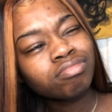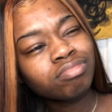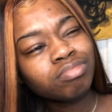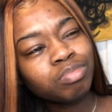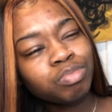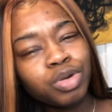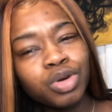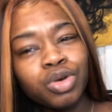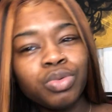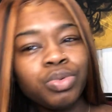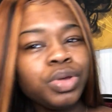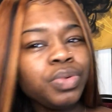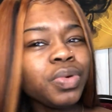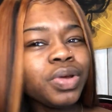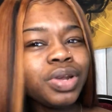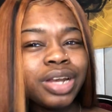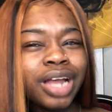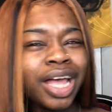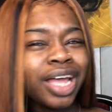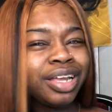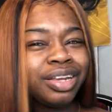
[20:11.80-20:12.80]
Boo, we were
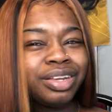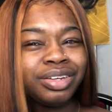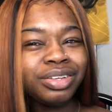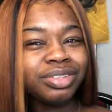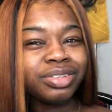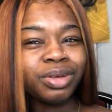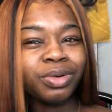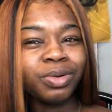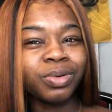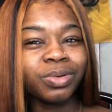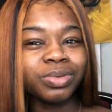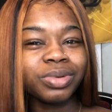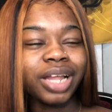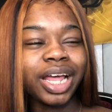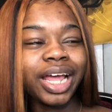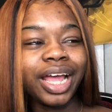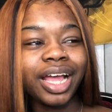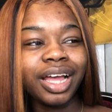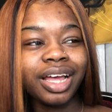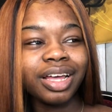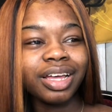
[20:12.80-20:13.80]
9 years old.
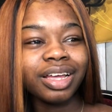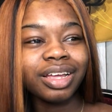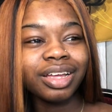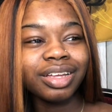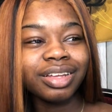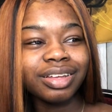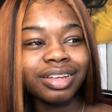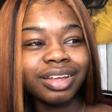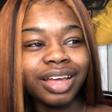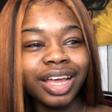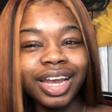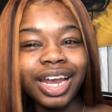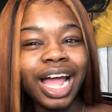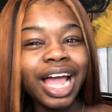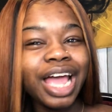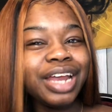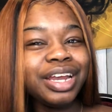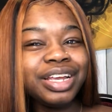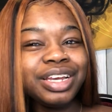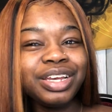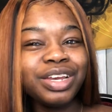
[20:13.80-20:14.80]
Like, and
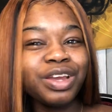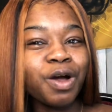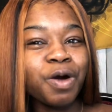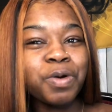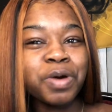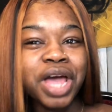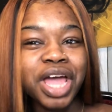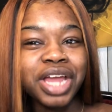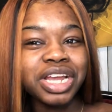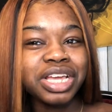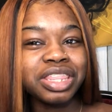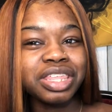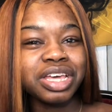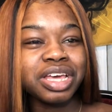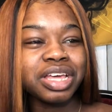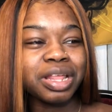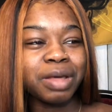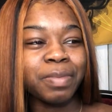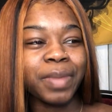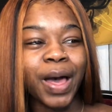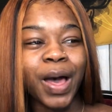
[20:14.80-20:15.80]
I didn't know
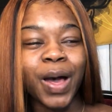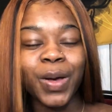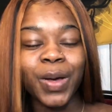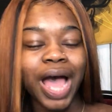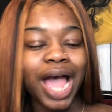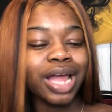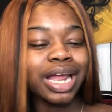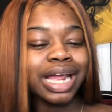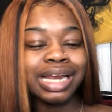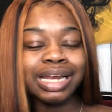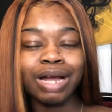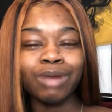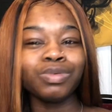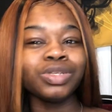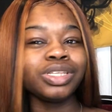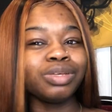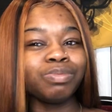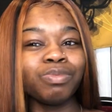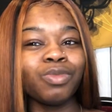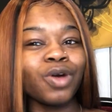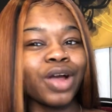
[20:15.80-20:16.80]
anything about, I
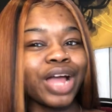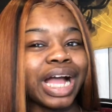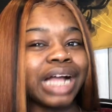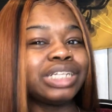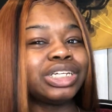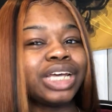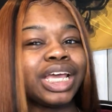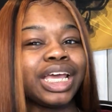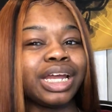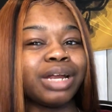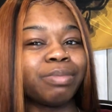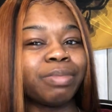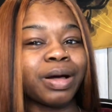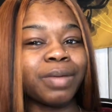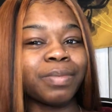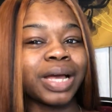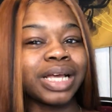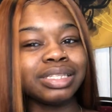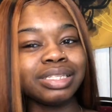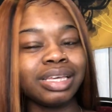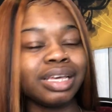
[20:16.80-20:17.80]
wasn't more educated about
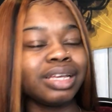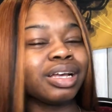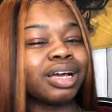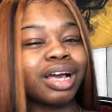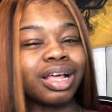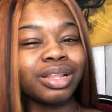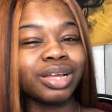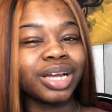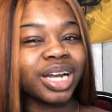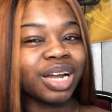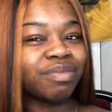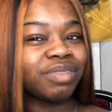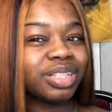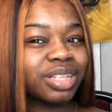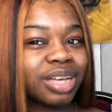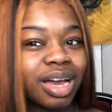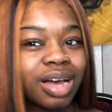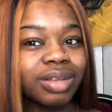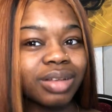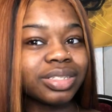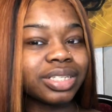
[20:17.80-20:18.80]
my skin color and everything
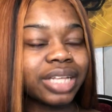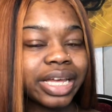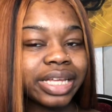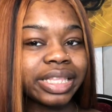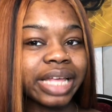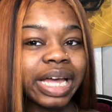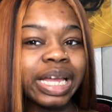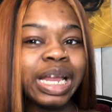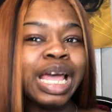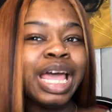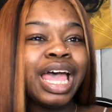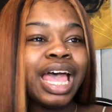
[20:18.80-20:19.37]
else like that.